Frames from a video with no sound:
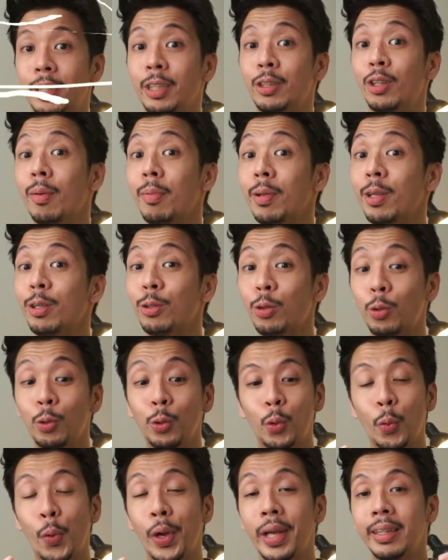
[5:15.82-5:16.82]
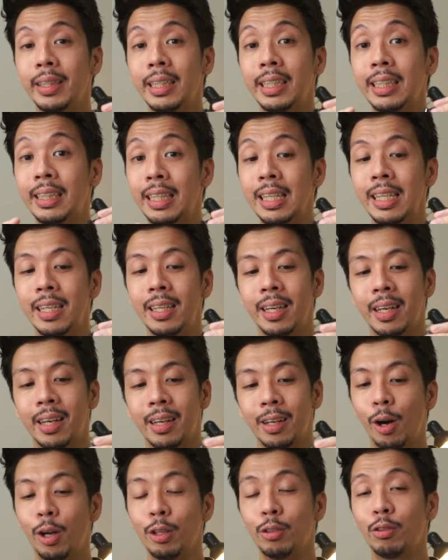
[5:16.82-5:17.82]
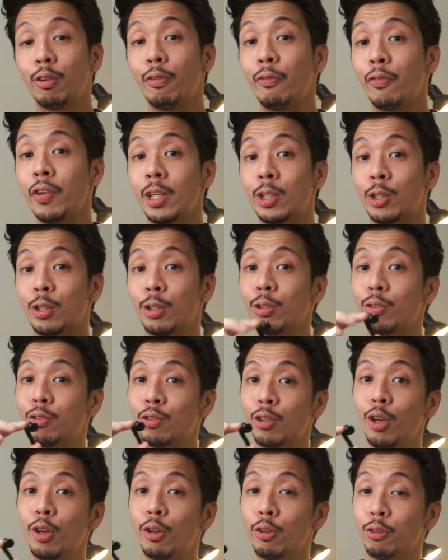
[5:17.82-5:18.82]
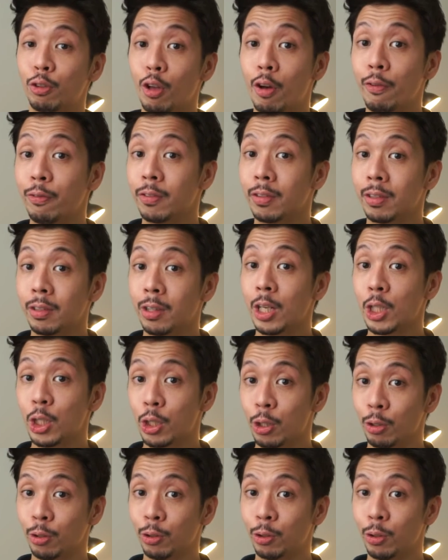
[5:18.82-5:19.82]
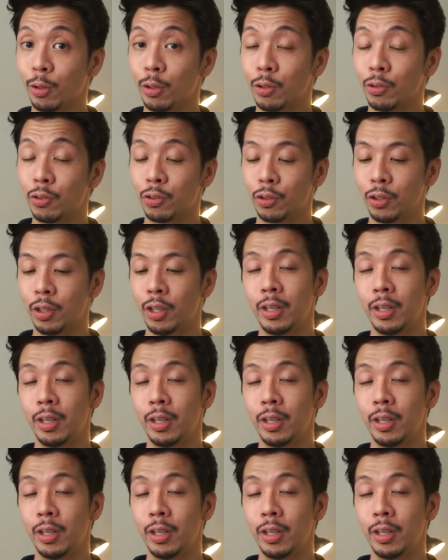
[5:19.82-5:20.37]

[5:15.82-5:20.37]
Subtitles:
The W220T also features soft touch controls.